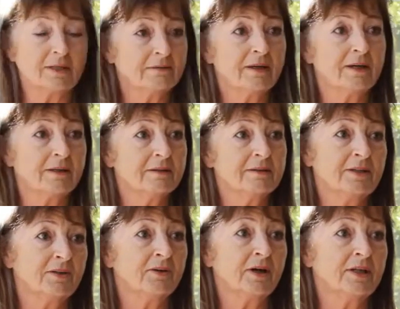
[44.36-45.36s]
had,
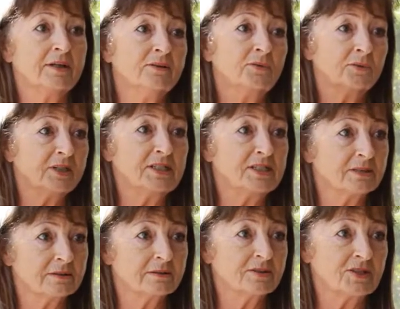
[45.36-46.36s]
a
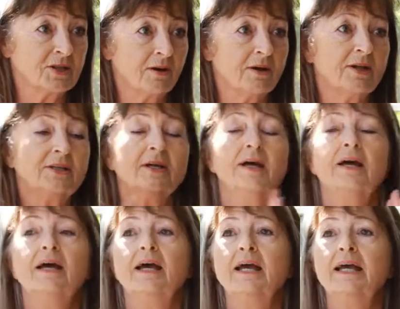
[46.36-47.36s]
northeast side,
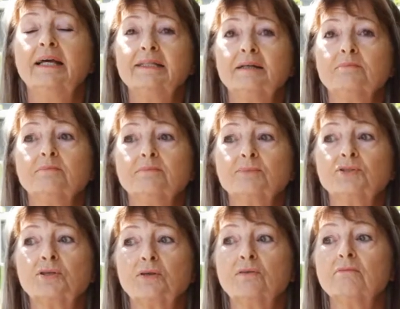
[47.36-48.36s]
and
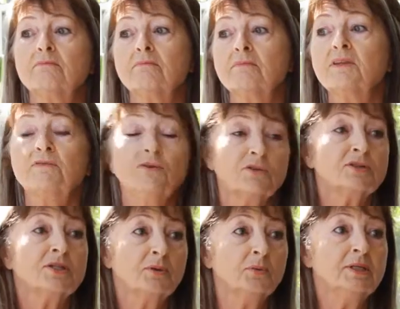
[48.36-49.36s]
so the
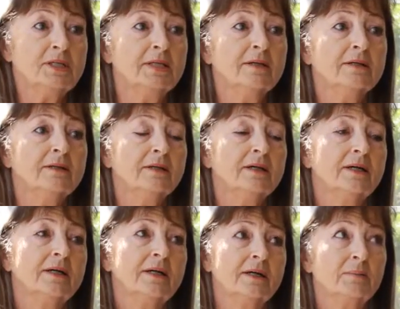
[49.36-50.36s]
first thing we did
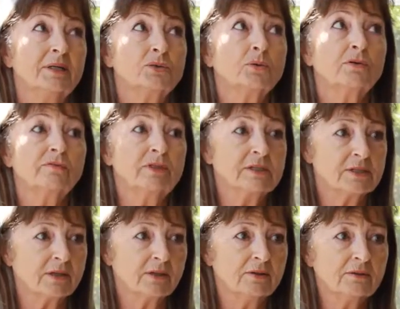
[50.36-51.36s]
about 12 years
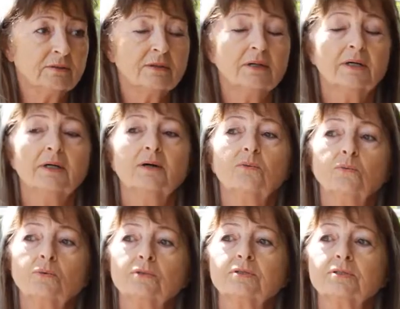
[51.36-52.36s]
ago
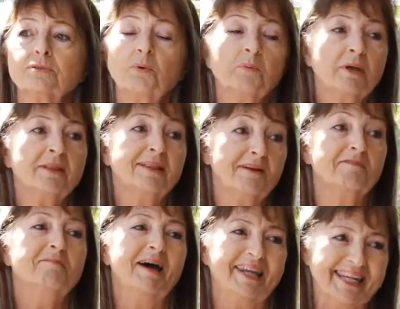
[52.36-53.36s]
was, when we had
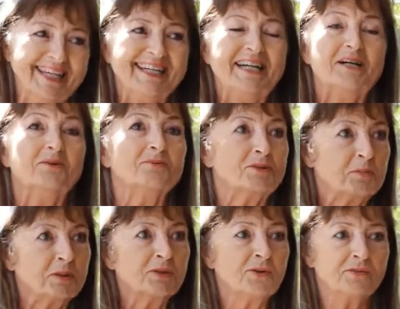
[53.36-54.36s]
enough money, was
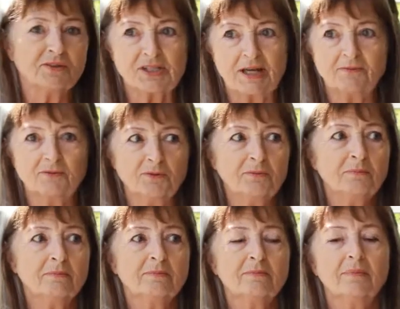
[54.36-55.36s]
build on the sunroom